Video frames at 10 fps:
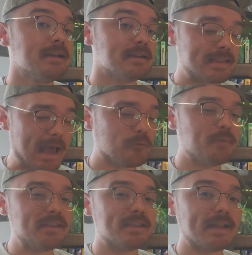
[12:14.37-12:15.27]
That will
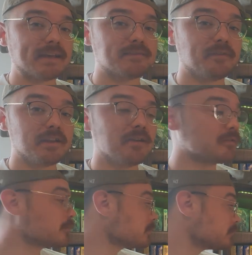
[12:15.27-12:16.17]
be the next video
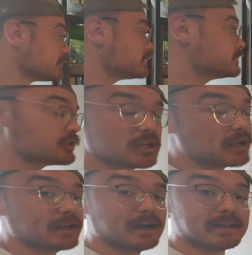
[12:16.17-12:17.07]
where we're really gonna try
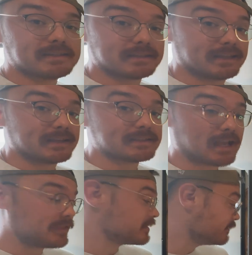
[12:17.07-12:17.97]
to cut into this.
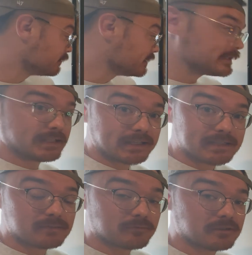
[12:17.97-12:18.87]
I think we really need to get
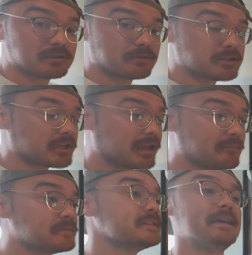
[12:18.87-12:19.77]
some more Switch
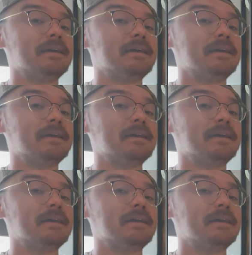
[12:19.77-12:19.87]
games,